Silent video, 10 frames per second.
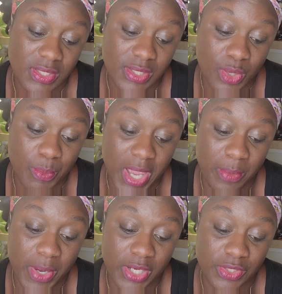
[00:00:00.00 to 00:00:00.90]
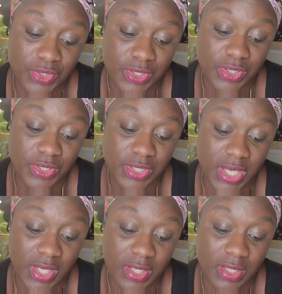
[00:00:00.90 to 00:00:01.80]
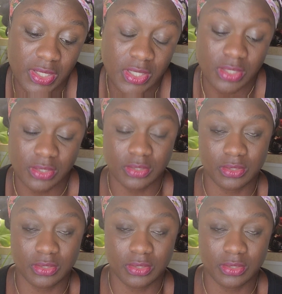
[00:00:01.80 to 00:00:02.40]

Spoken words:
So bad posture can,